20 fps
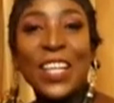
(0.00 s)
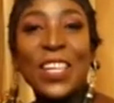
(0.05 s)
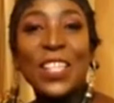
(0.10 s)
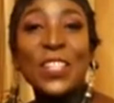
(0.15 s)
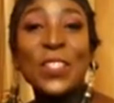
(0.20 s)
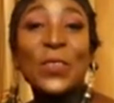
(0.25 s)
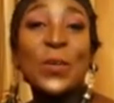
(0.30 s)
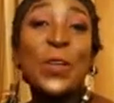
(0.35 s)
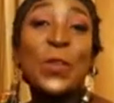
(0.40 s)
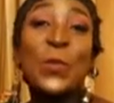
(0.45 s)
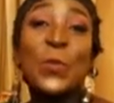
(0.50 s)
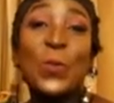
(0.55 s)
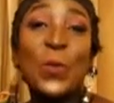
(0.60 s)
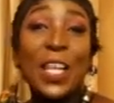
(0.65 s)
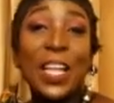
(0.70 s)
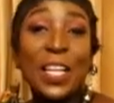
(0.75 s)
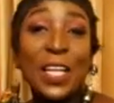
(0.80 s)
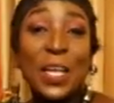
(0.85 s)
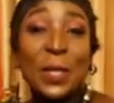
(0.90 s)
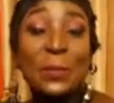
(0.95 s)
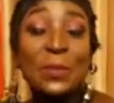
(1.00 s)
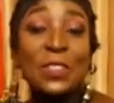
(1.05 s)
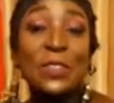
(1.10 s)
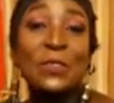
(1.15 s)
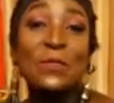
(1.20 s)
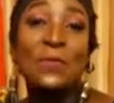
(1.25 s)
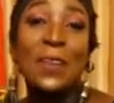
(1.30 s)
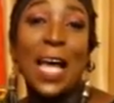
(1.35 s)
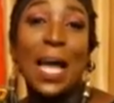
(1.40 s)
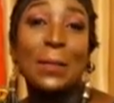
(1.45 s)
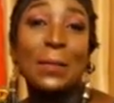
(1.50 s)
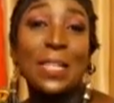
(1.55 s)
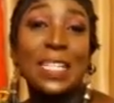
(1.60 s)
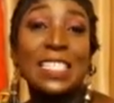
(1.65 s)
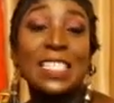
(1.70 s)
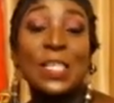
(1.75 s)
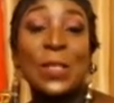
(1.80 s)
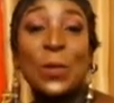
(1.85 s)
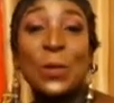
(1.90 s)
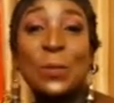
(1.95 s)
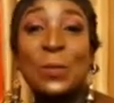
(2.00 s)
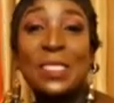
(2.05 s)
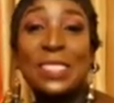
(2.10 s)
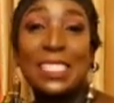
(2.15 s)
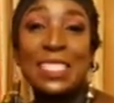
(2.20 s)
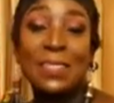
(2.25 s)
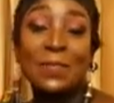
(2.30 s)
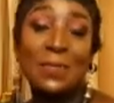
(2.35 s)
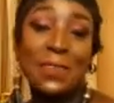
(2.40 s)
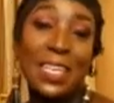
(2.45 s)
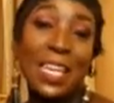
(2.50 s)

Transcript: to it. Welcome to Fabulous Homes TV.